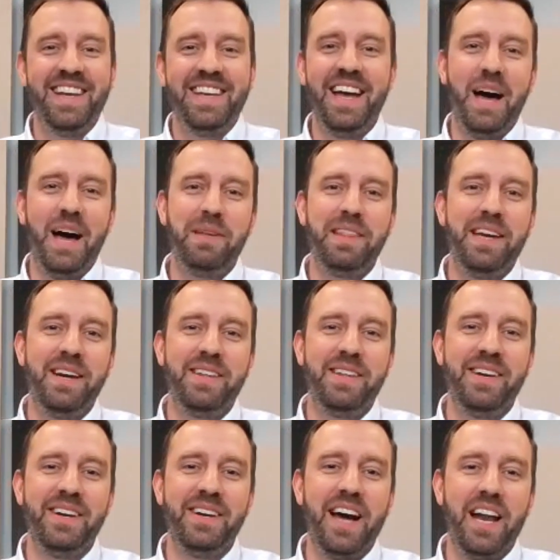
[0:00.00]
Yeah, I mean
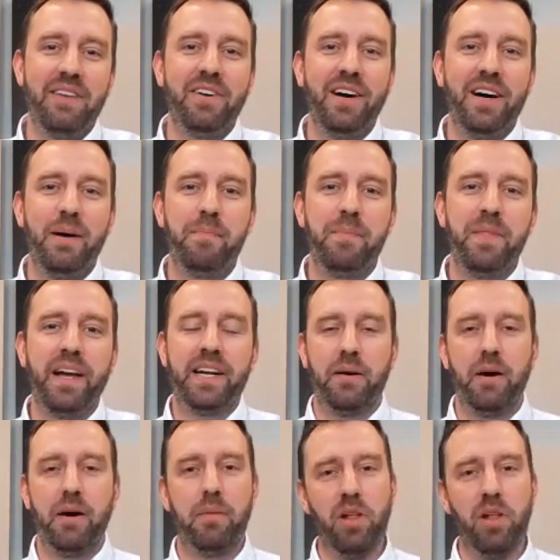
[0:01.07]
they're kind of a like
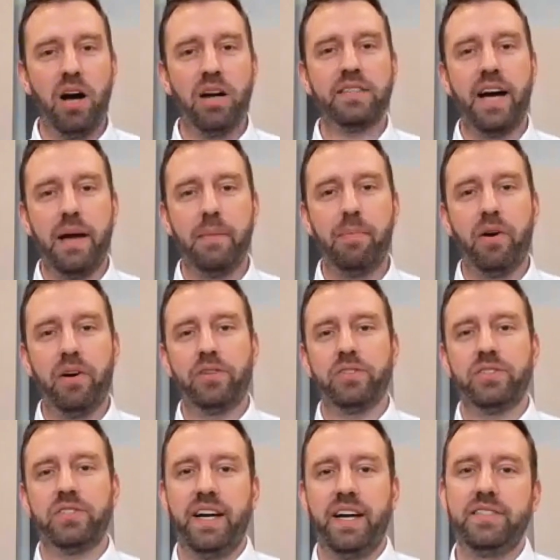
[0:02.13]
a blog type
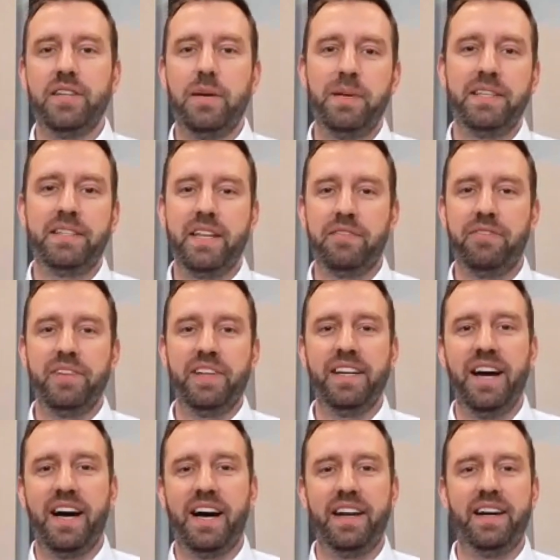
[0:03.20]
article site. So I mean it's definitely
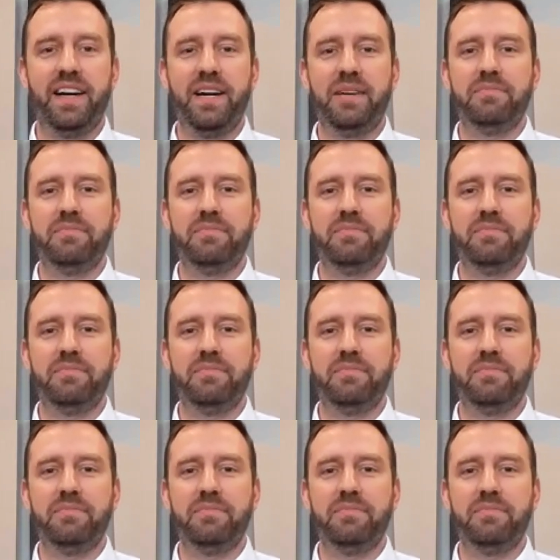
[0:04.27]
not